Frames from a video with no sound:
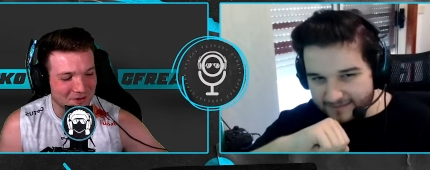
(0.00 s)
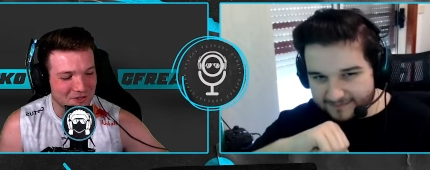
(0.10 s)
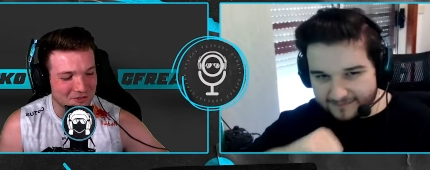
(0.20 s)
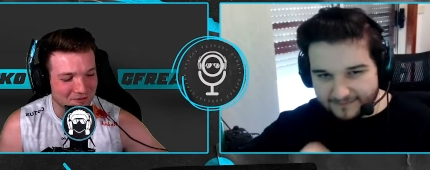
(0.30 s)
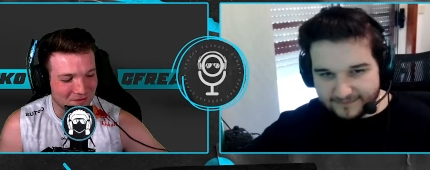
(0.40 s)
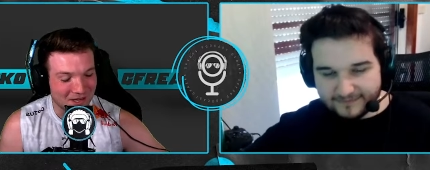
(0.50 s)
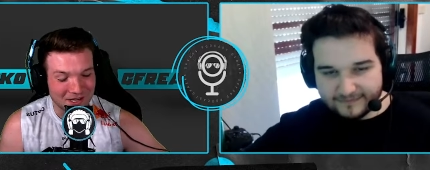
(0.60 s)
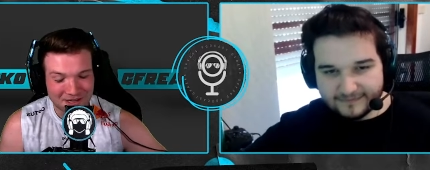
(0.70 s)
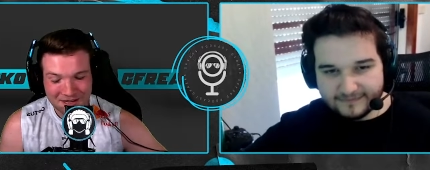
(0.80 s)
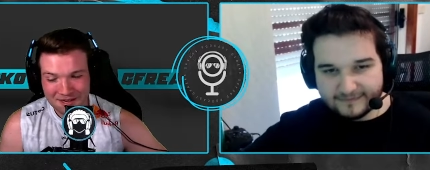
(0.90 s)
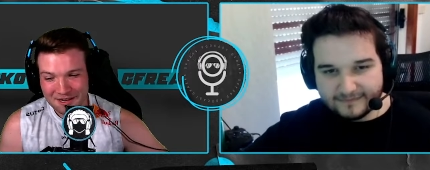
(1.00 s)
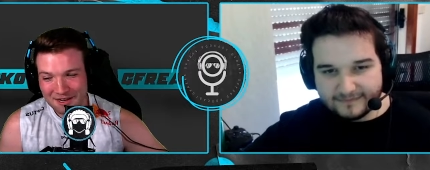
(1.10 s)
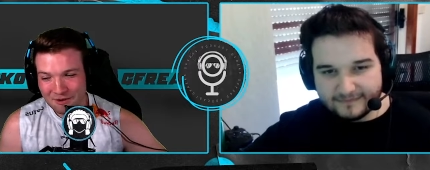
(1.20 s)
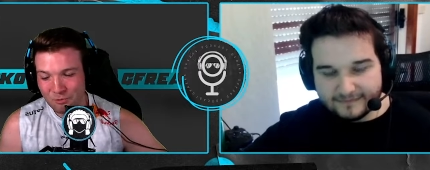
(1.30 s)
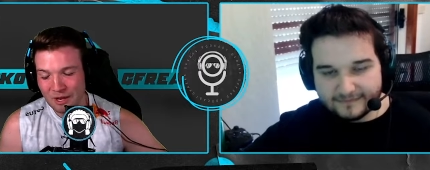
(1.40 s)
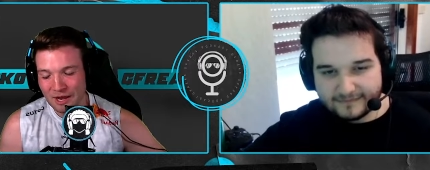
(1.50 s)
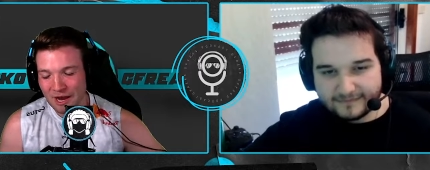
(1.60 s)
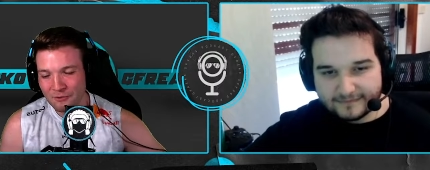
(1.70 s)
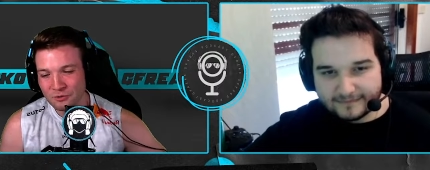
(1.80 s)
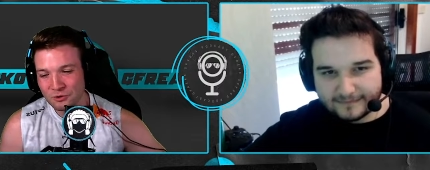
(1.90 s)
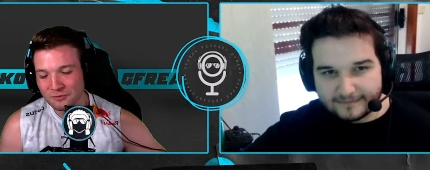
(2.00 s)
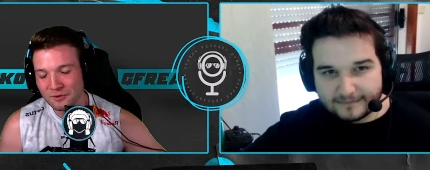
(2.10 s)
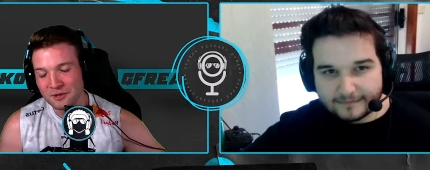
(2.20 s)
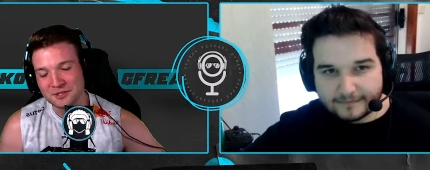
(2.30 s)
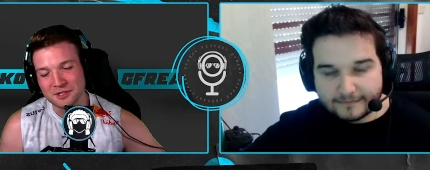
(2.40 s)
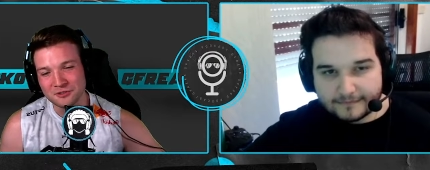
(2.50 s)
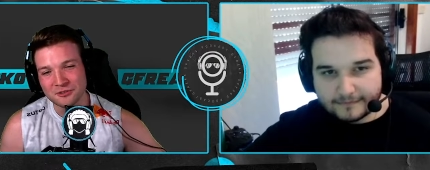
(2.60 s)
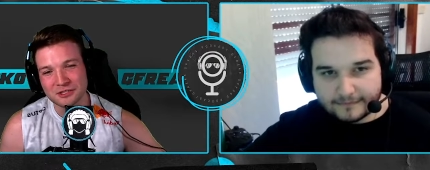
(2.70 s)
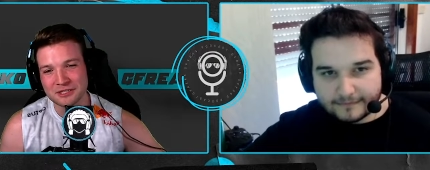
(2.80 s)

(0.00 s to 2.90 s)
Speaker 1: question of like how were you first introduced